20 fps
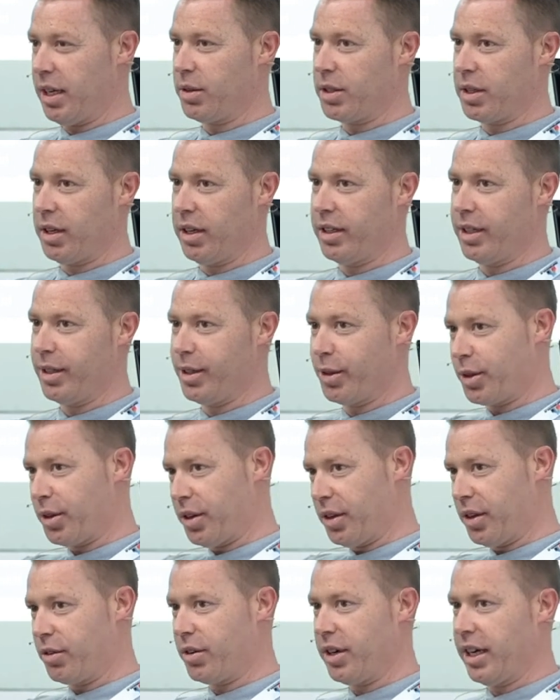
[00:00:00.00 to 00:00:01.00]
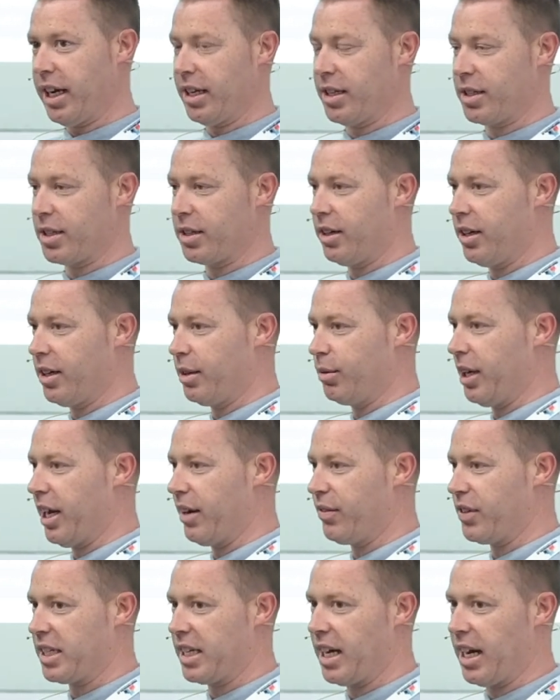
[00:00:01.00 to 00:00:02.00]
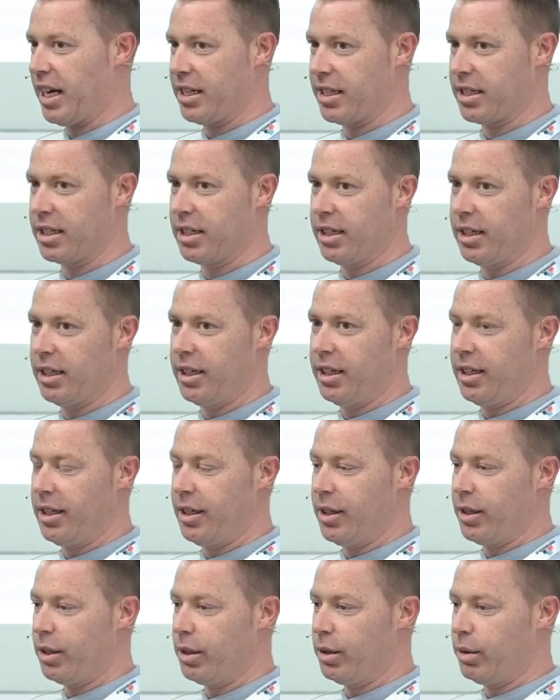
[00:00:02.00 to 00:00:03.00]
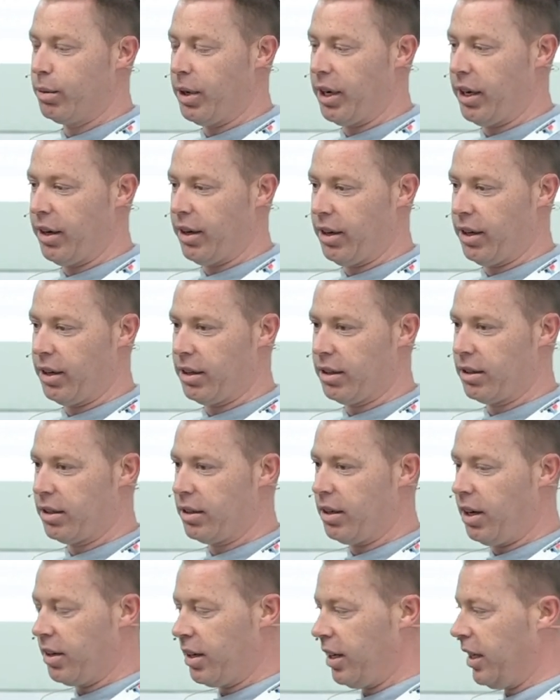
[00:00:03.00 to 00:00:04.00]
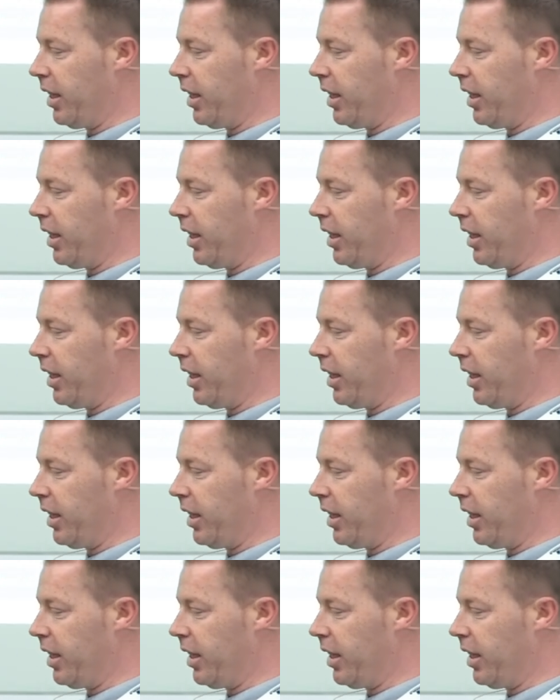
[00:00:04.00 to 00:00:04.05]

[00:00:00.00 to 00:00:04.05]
outside the door on the right-hand side. We have a stand. We're on